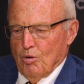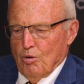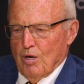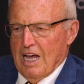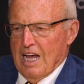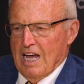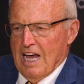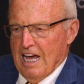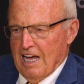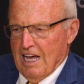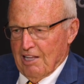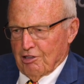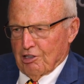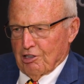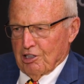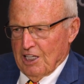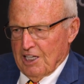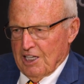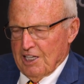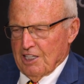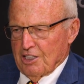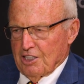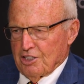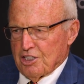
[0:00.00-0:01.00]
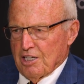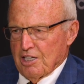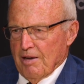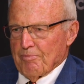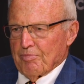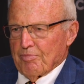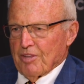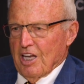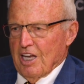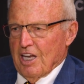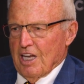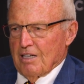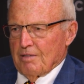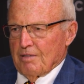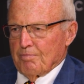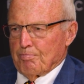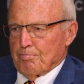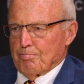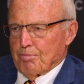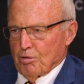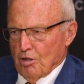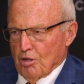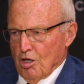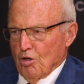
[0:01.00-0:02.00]
athletics and
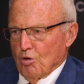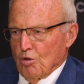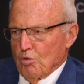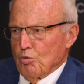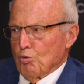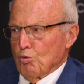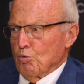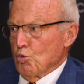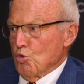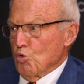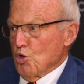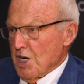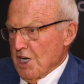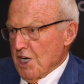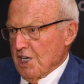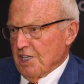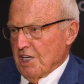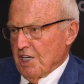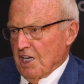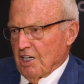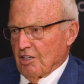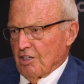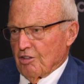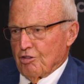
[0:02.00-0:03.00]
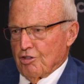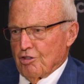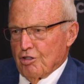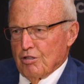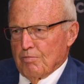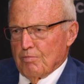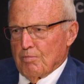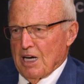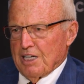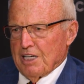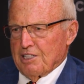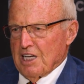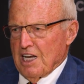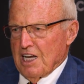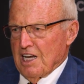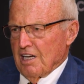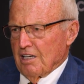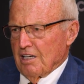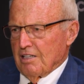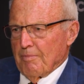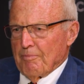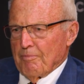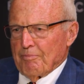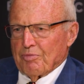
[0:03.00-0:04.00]
pro reading too. My
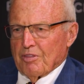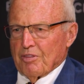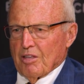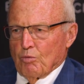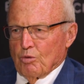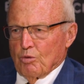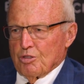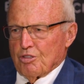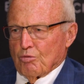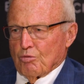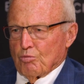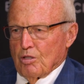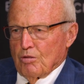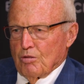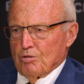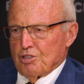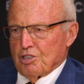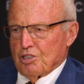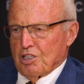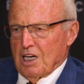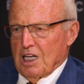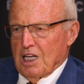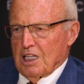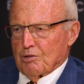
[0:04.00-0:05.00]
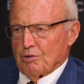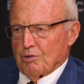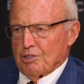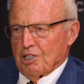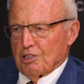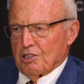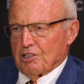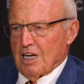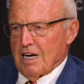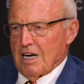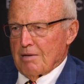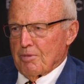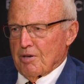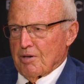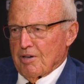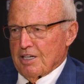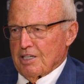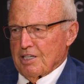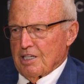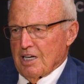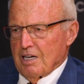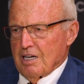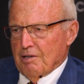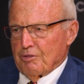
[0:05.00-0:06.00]
dad was a Rhodes Scholar in the Library of
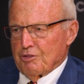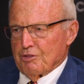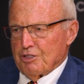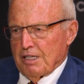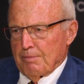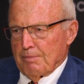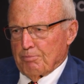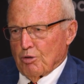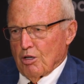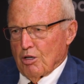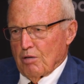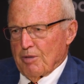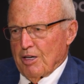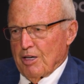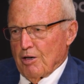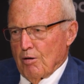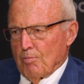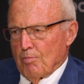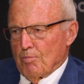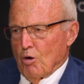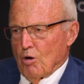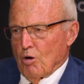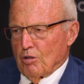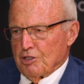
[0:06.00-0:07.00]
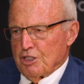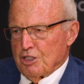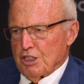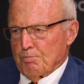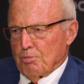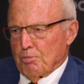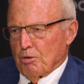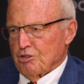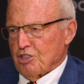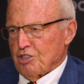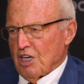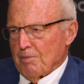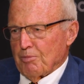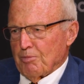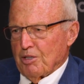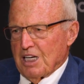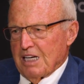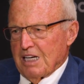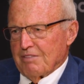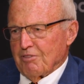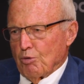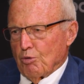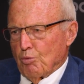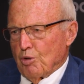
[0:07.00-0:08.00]
Congress. He brought me home all these books. I'm going to
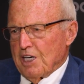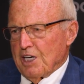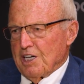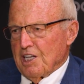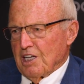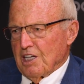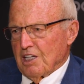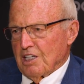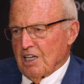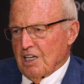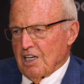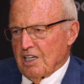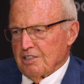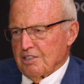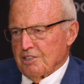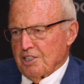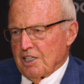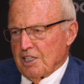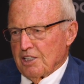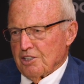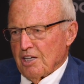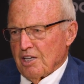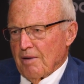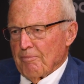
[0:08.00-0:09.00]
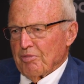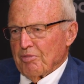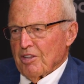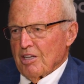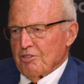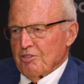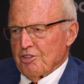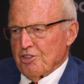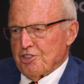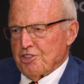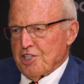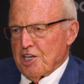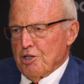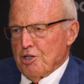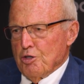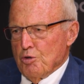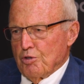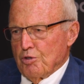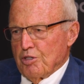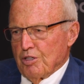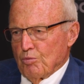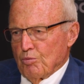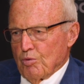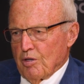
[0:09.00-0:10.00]
have a reading contest to see who
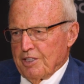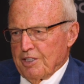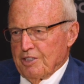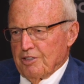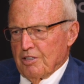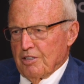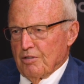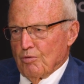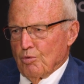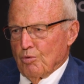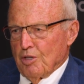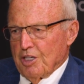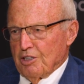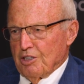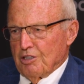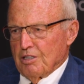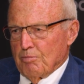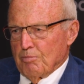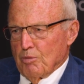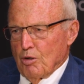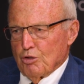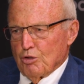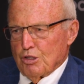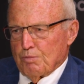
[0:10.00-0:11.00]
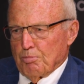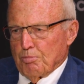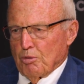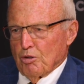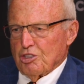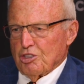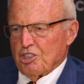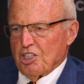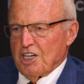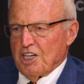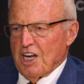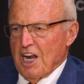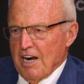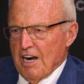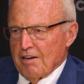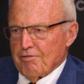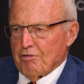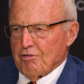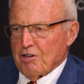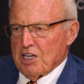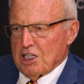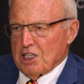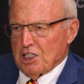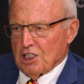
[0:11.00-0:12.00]
can read the most books in
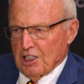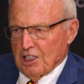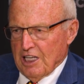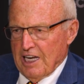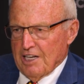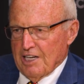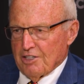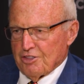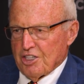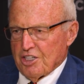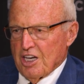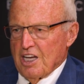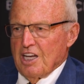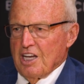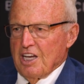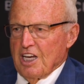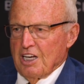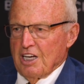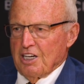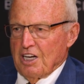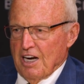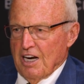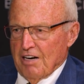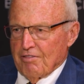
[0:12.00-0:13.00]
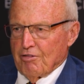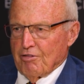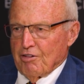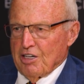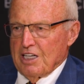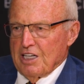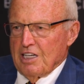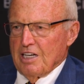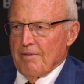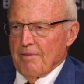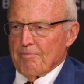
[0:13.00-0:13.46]
every class, in every